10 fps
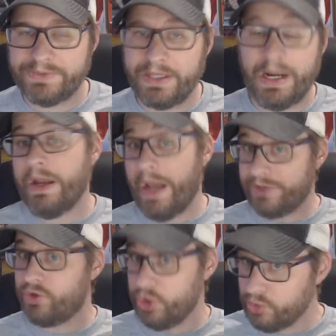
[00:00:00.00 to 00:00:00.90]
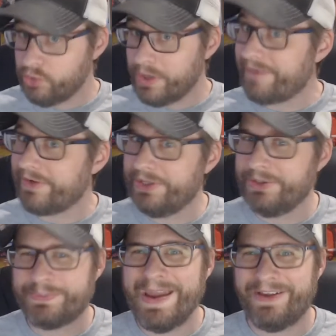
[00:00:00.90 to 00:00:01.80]
and I do have a
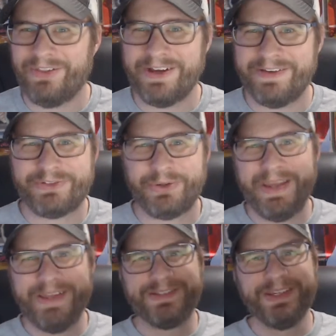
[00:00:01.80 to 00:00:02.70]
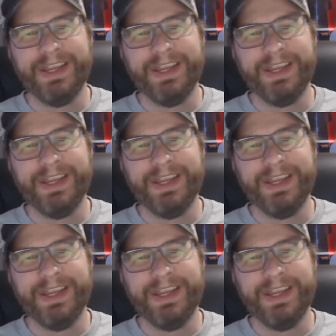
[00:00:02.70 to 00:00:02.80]
huge backlog of trades.